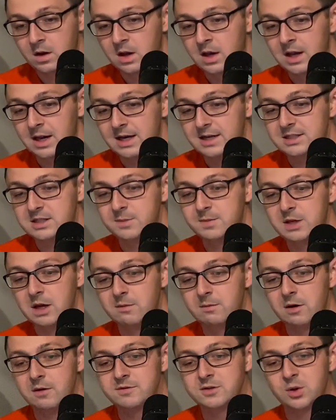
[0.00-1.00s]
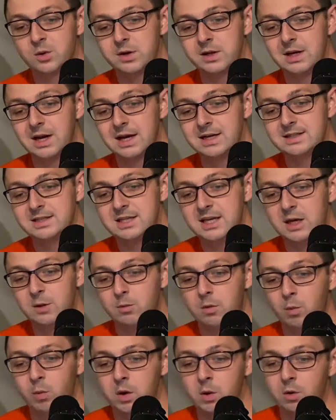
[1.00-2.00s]
In September of 2019,
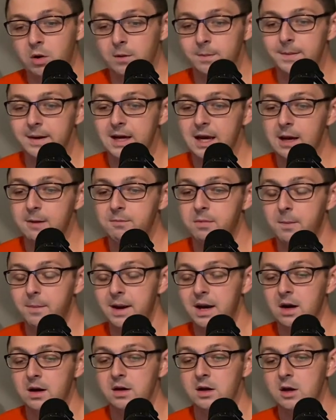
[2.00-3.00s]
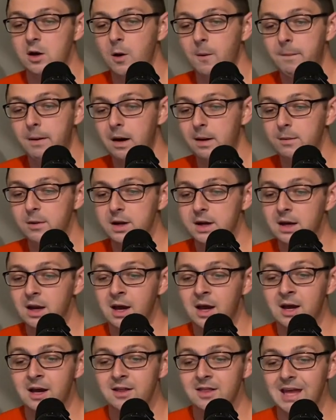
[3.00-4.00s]
when WeWork began preparing to go public,
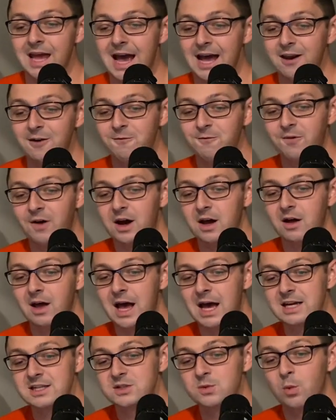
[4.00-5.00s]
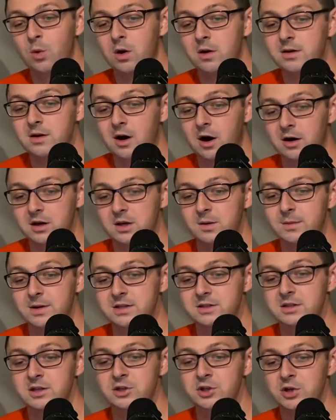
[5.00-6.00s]
they had to file S-1
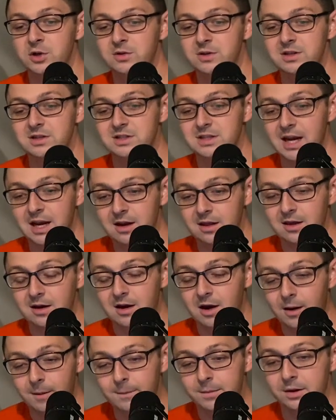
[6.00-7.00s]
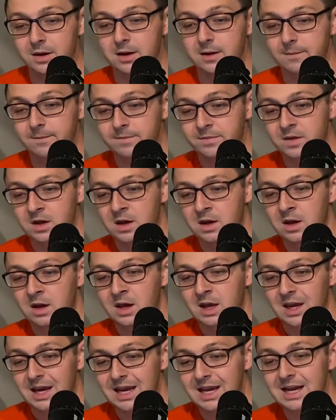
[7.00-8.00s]
documents that showed the state of the company.
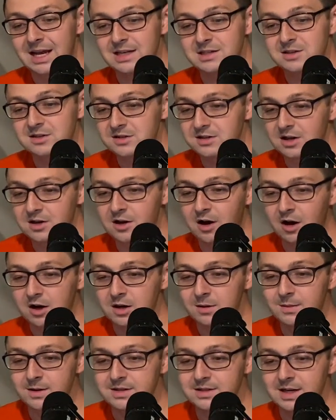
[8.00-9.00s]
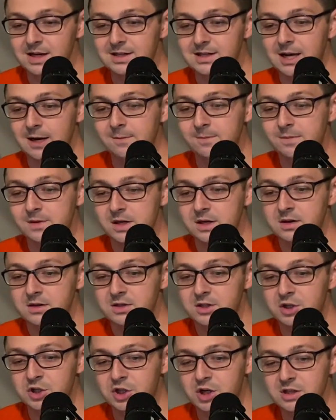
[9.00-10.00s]
In essence, the documents attempt
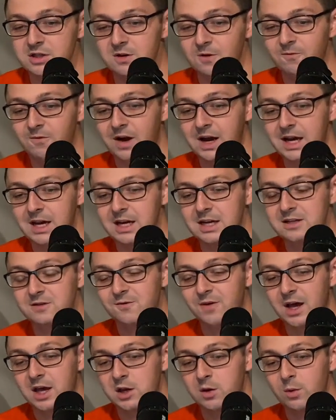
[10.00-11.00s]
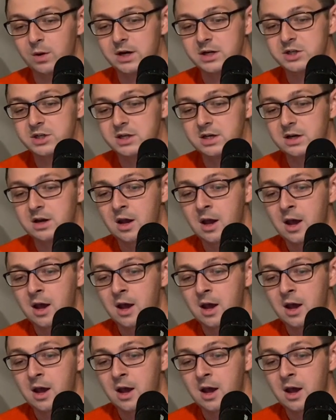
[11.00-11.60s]
to justify its valuation